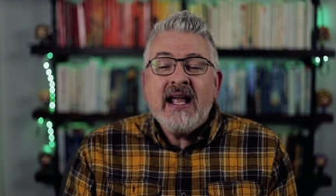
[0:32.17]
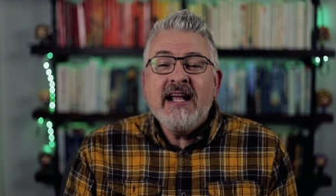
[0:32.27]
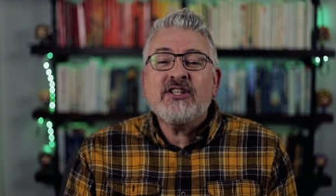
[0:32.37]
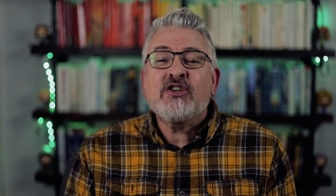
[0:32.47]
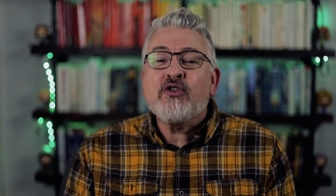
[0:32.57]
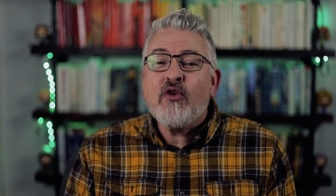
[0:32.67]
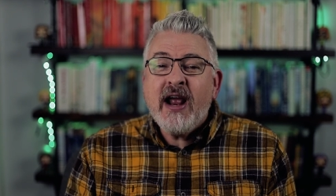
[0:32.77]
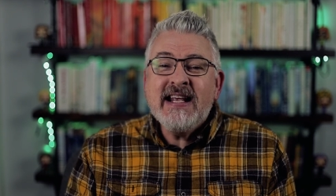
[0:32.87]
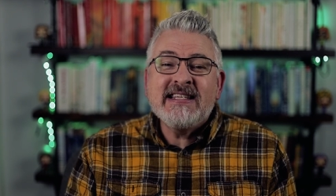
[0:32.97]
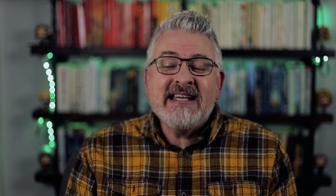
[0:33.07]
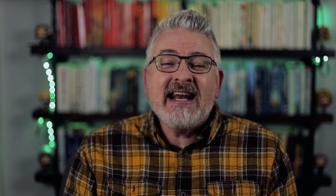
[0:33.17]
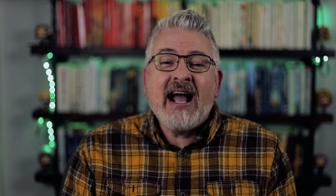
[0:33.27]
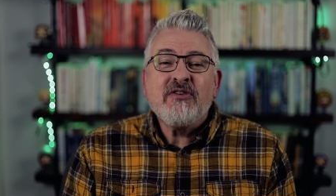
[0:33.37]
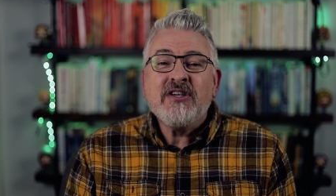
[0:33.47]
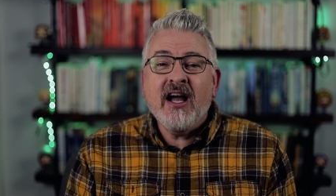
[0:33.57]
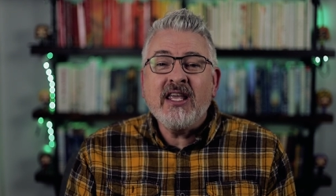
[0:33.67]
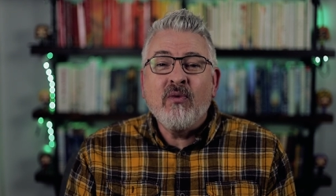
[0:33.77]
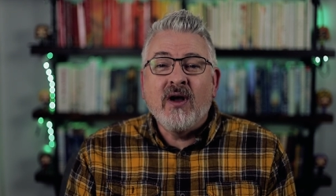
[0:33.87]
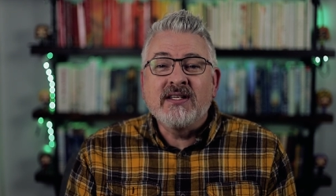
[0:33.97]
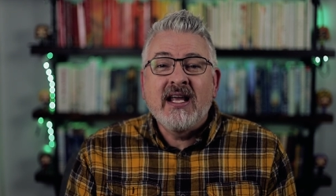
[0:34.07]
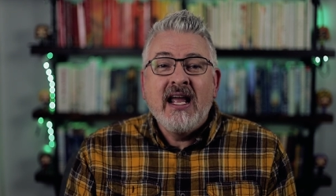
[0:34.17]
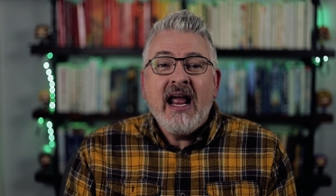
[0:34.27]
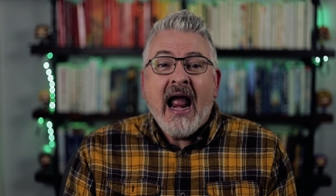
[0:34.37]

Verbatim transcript: It's crazy at how young he was,